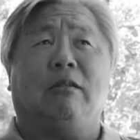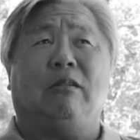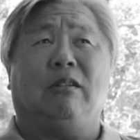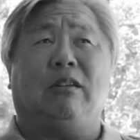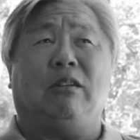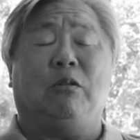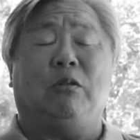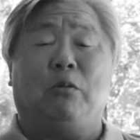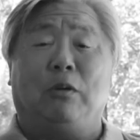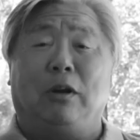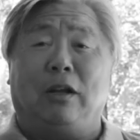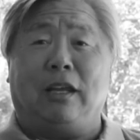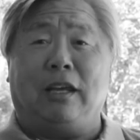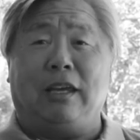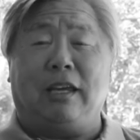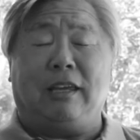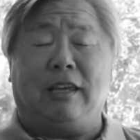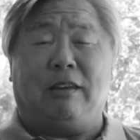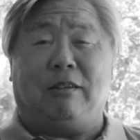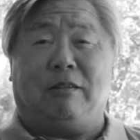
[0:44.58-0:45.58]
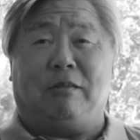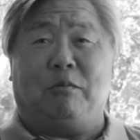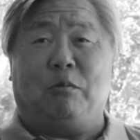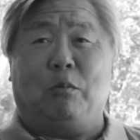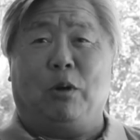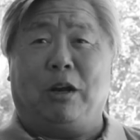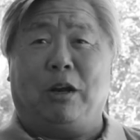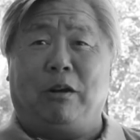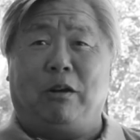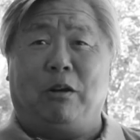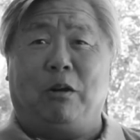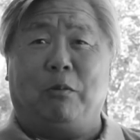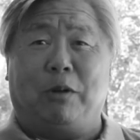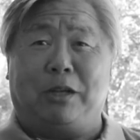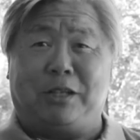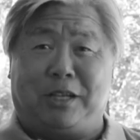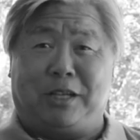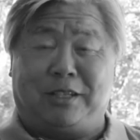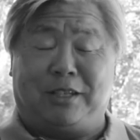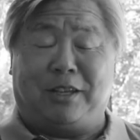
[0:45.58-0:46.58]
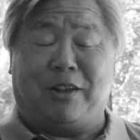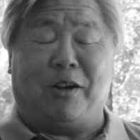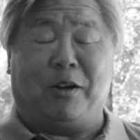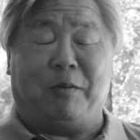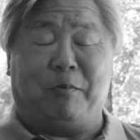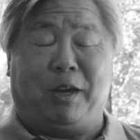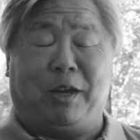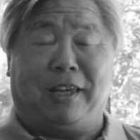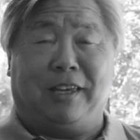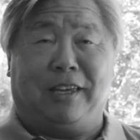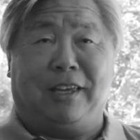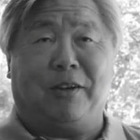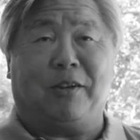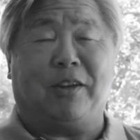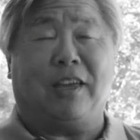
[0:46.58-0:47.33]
You really want to know what she's taught me?